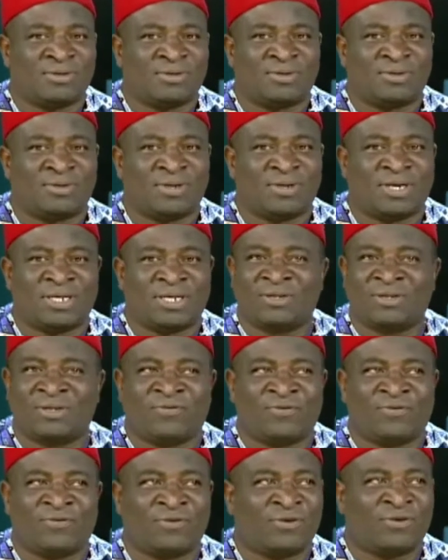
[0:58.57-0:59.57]
we had a lot
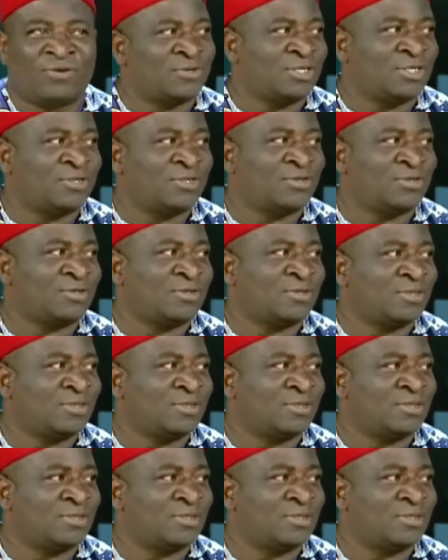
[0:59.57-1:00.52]
of consultations.